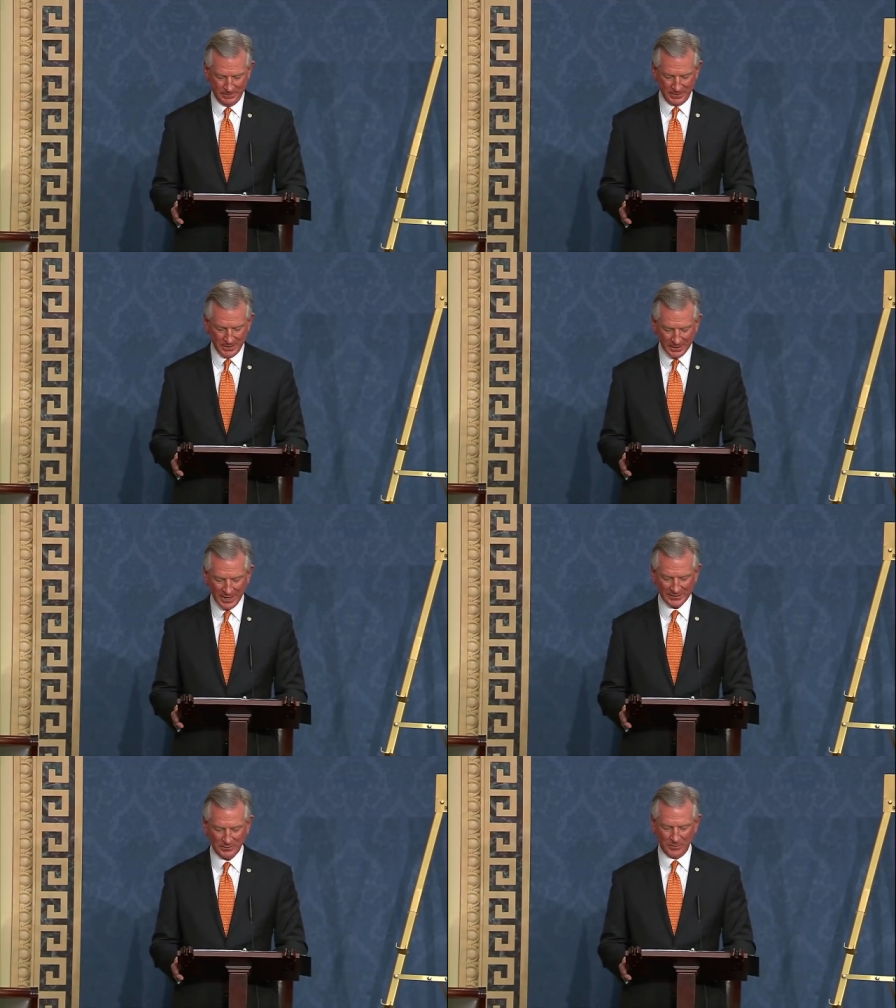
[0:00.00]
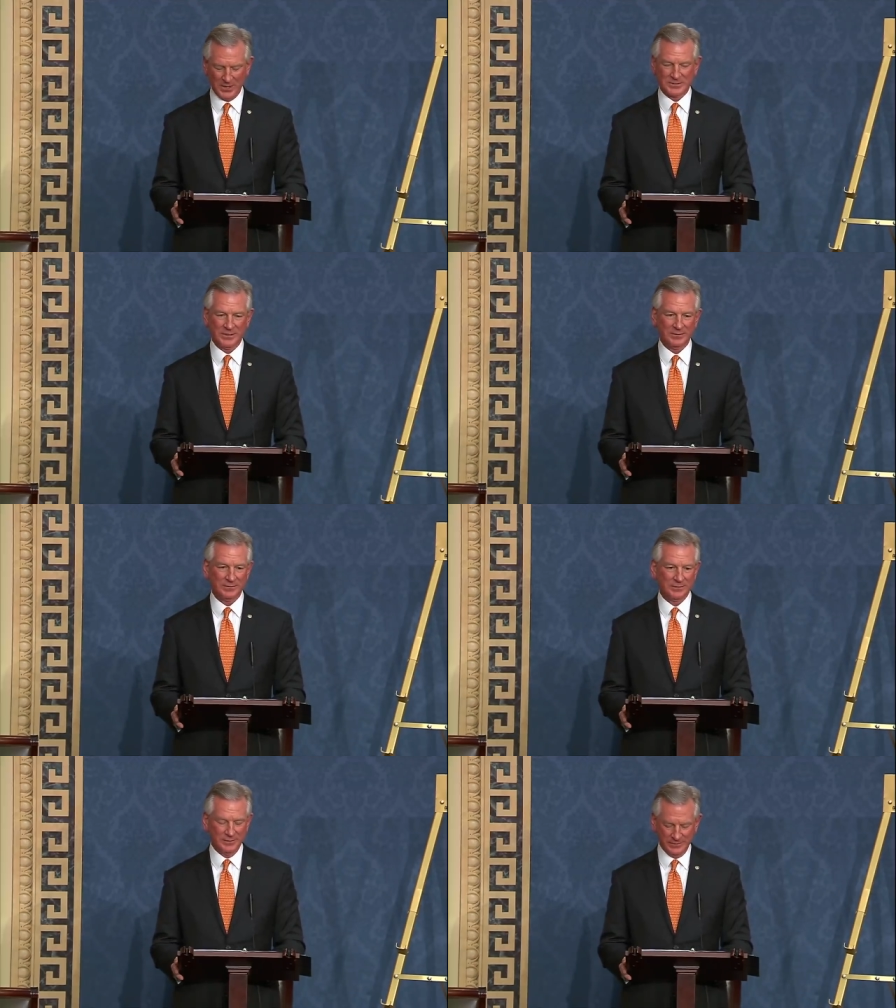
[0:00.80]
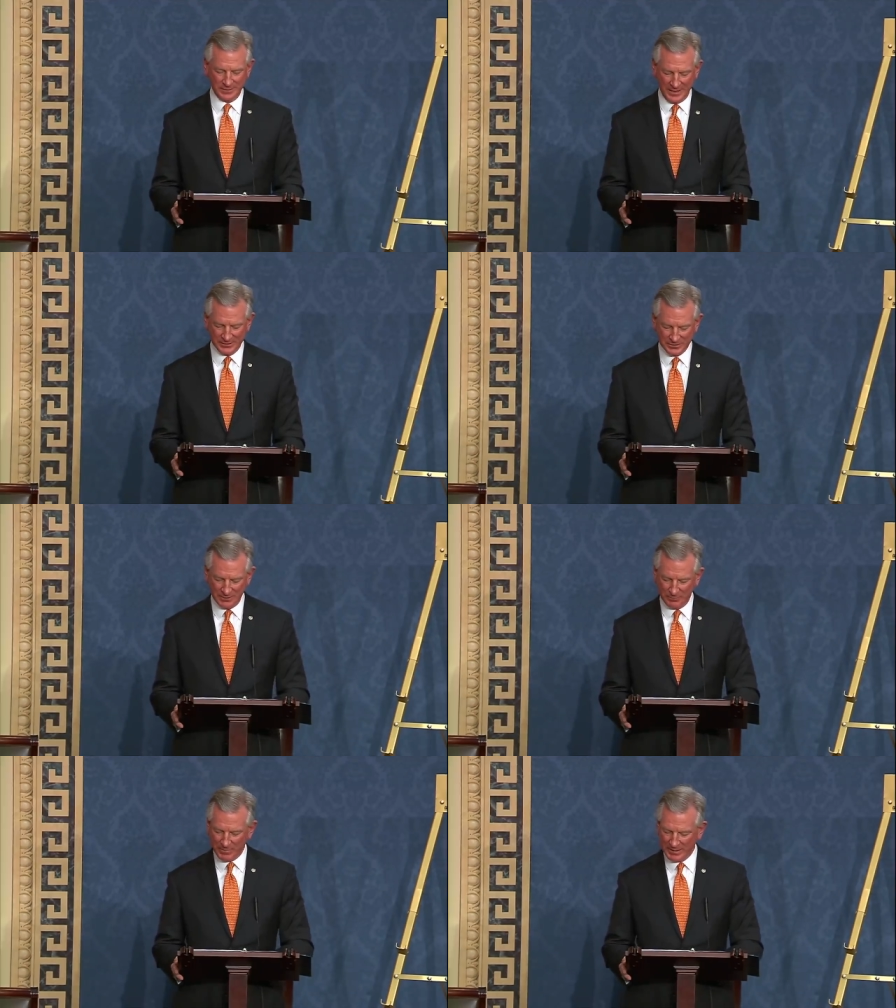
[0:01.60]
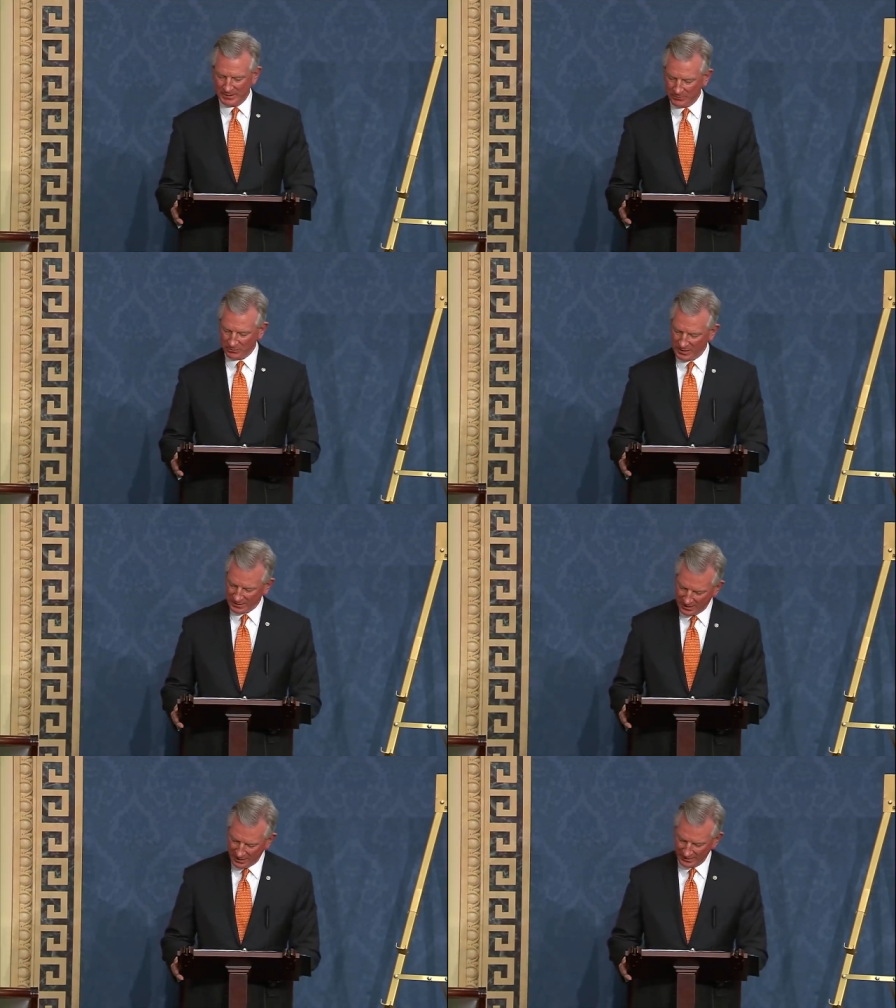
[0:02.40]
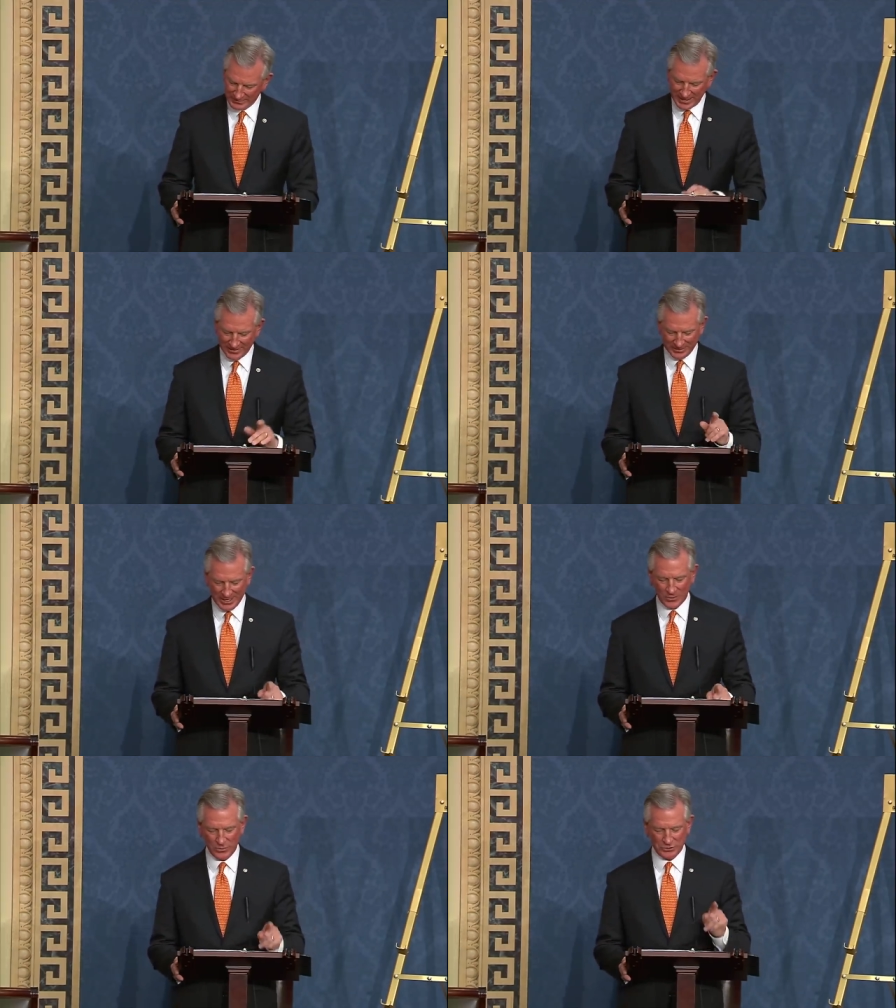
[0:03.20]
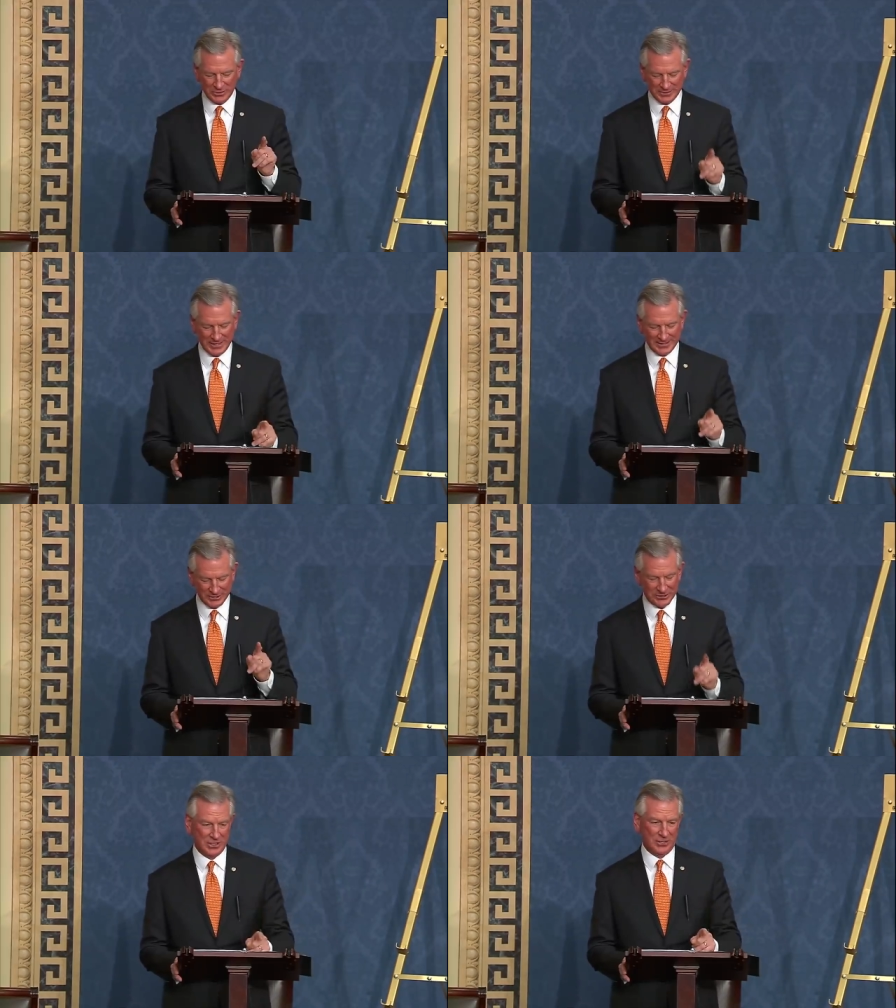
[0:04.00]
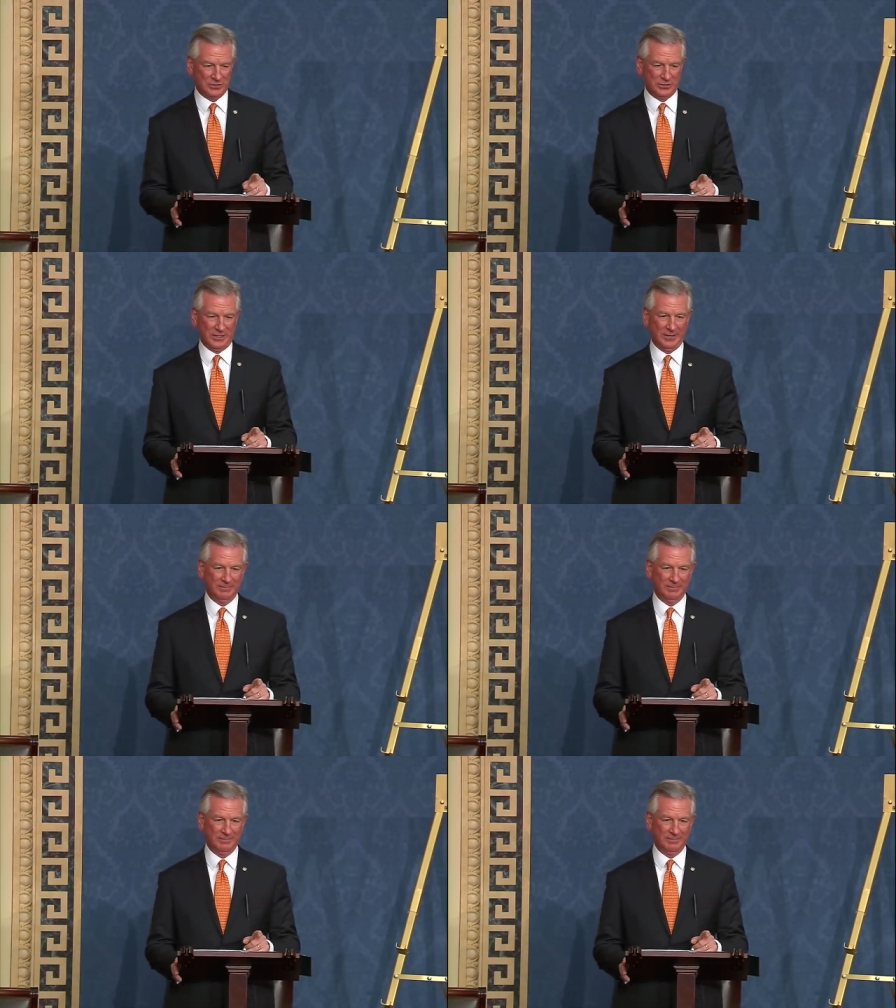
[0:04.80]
Unlike the president and some of my Democrat colleagues, I think we should take seriously